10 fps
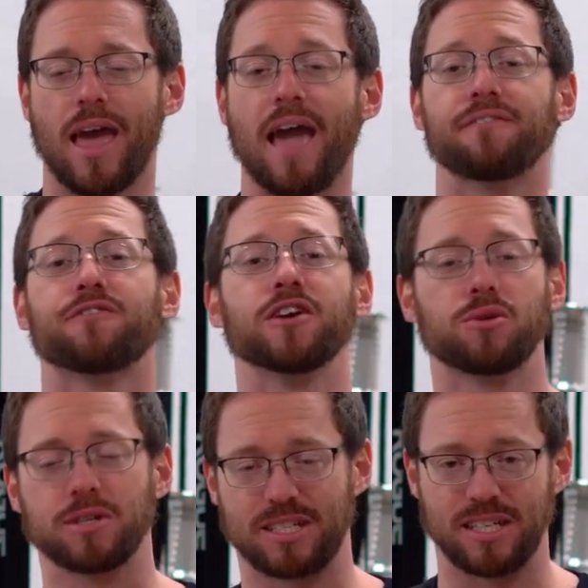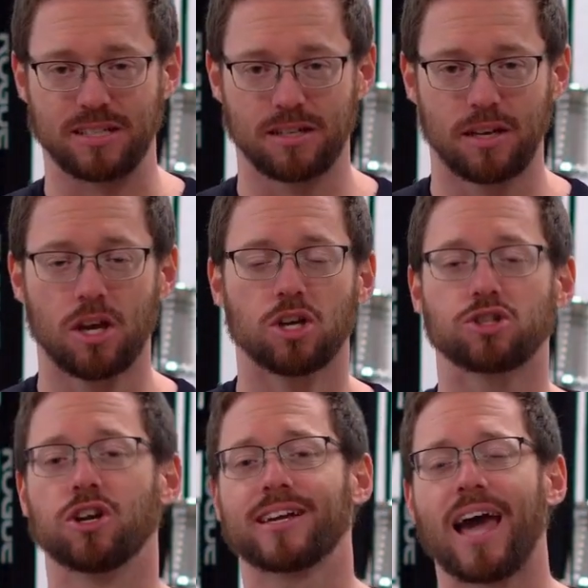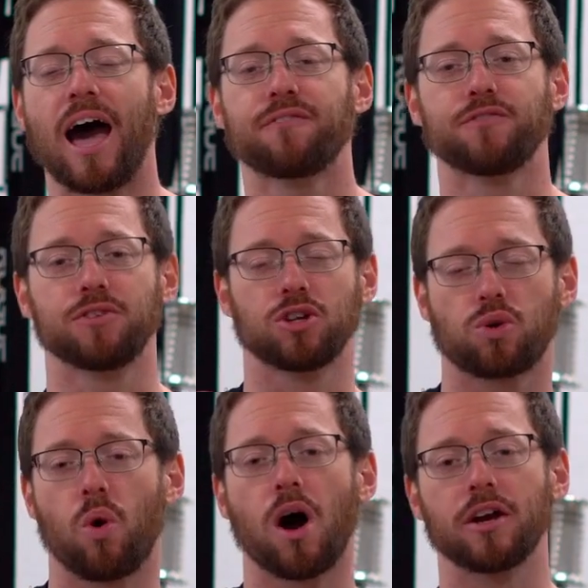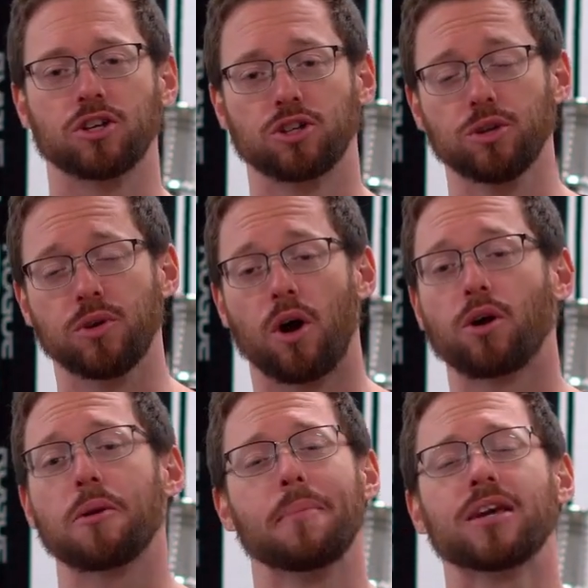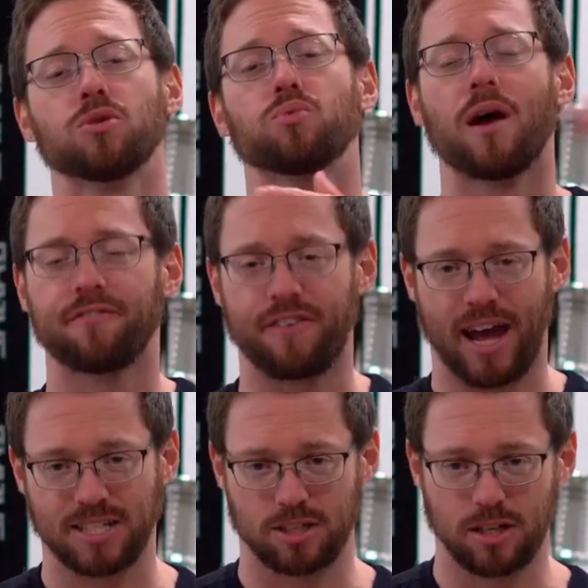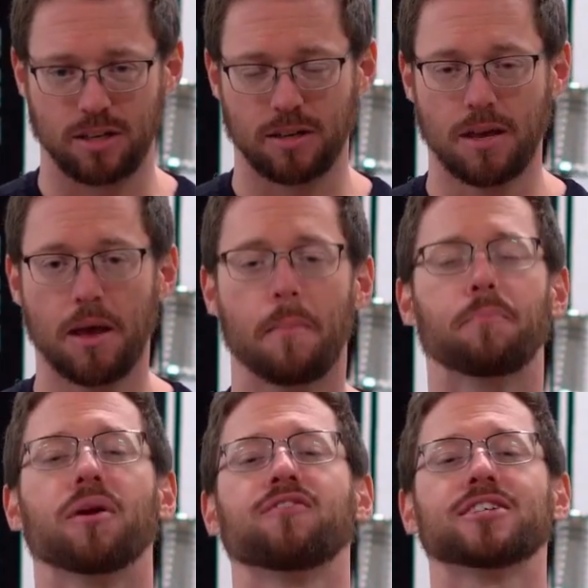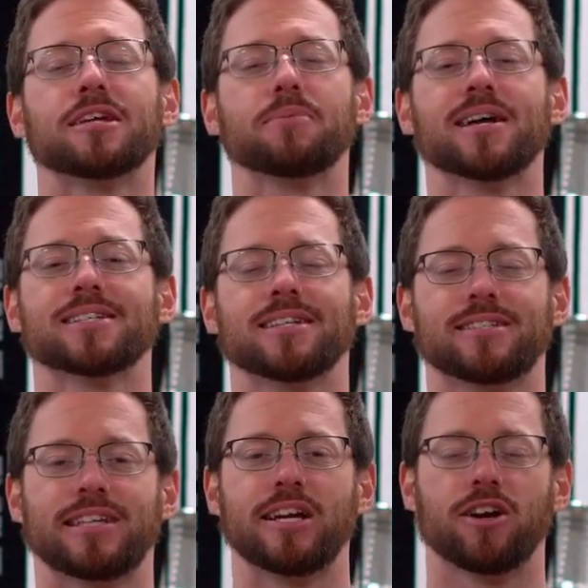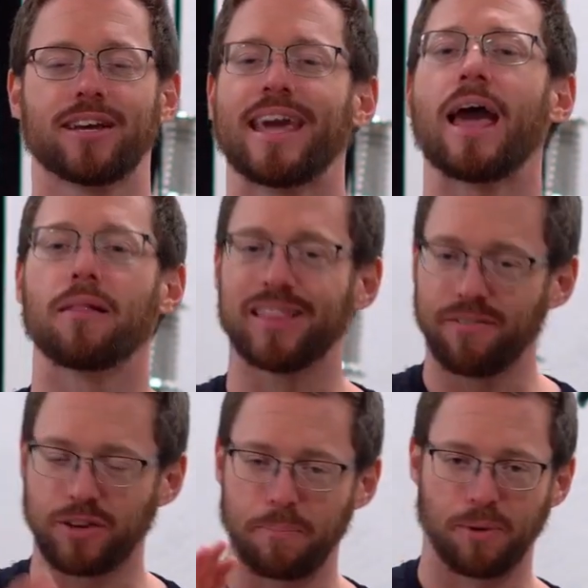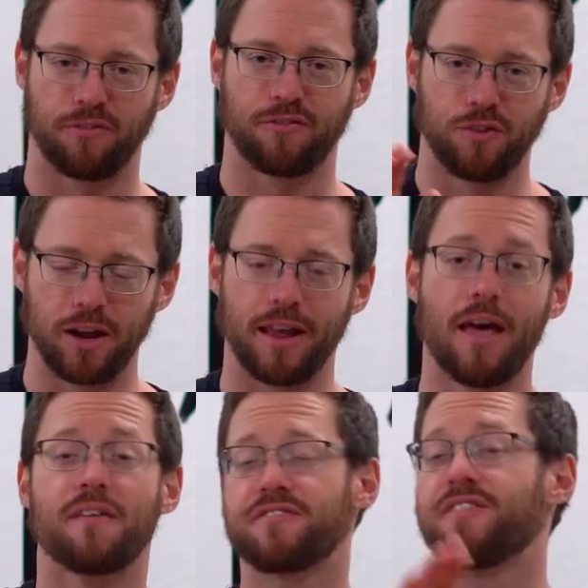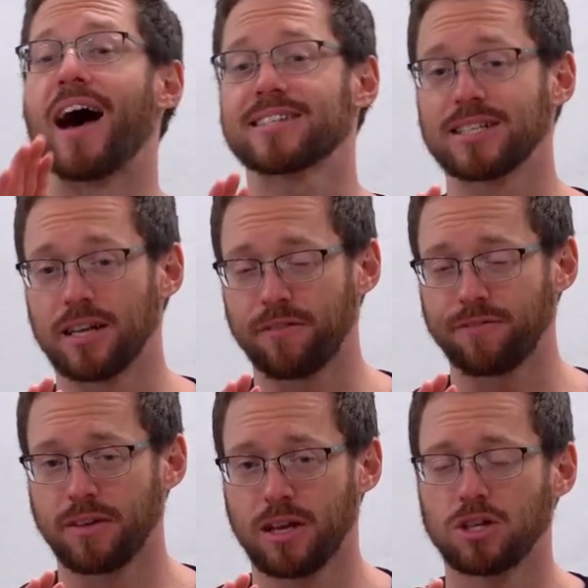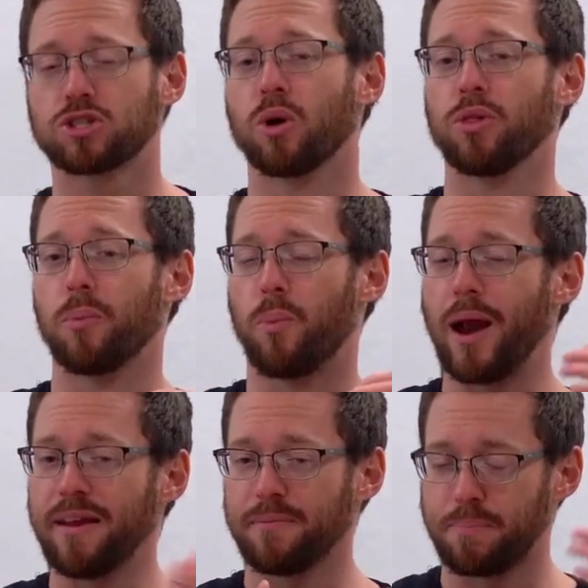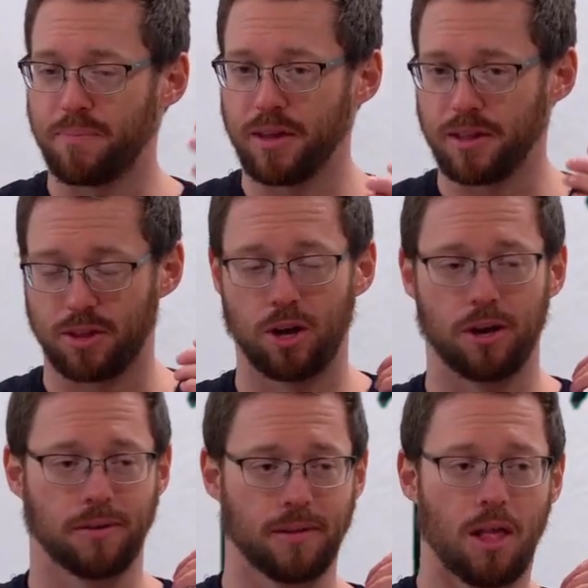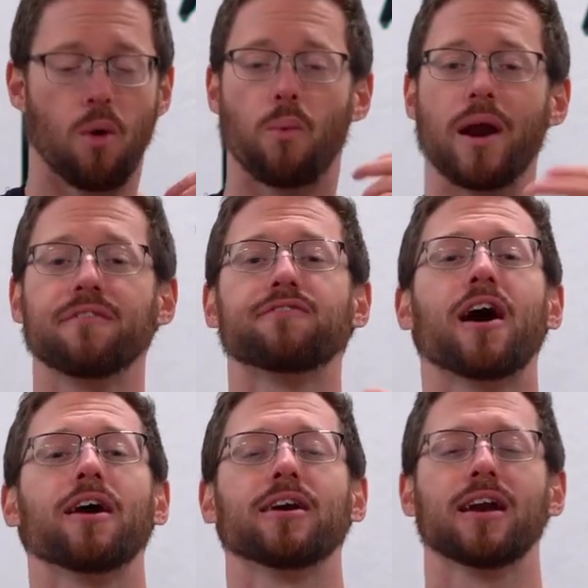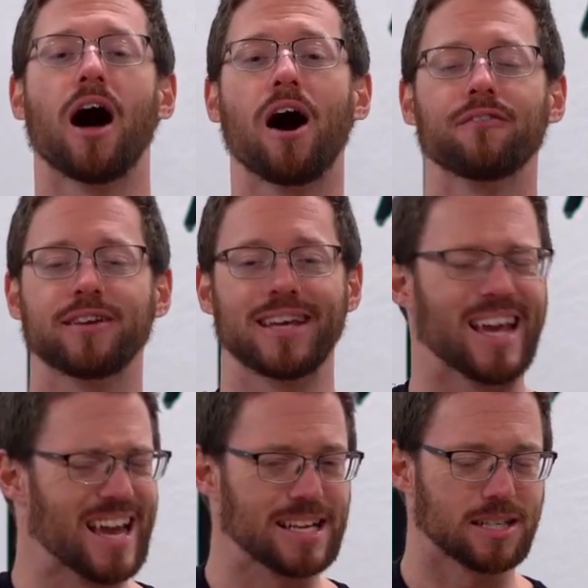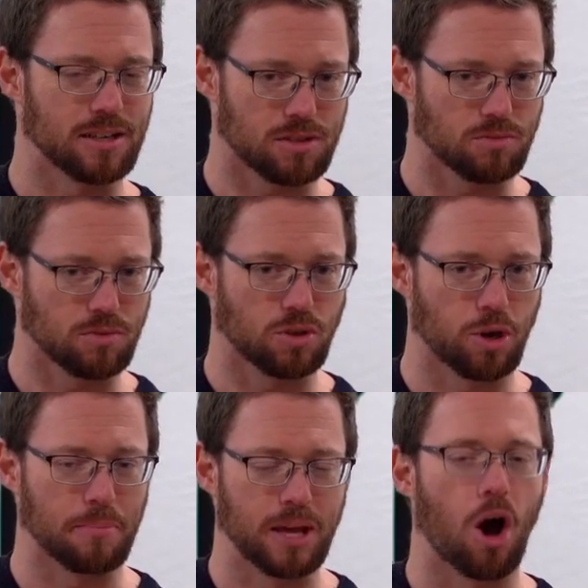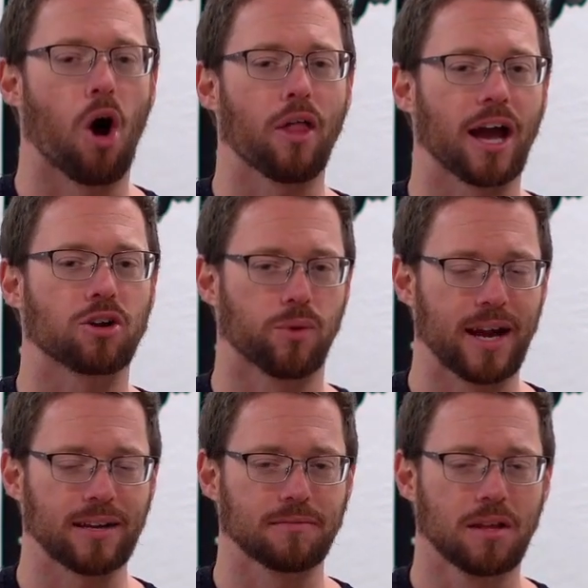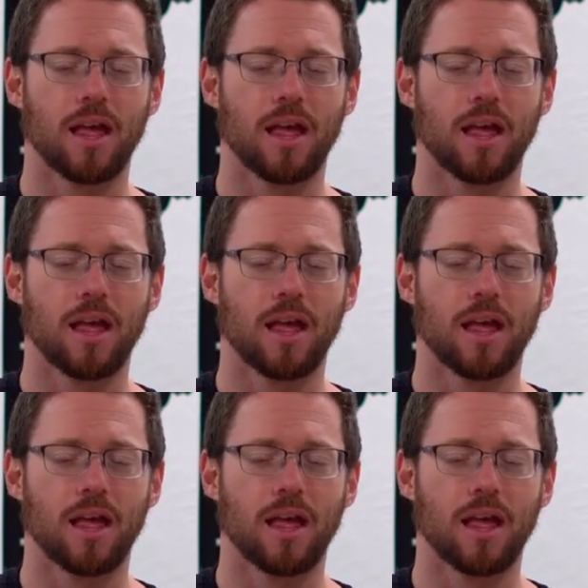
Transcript: and frequencies. So your calf, your quad, and your glute are going to make you run faster, but if your tibialis anterior can't lift up your foot fast enough, so the rate, the, the rate firing of it isn't going to be all that great,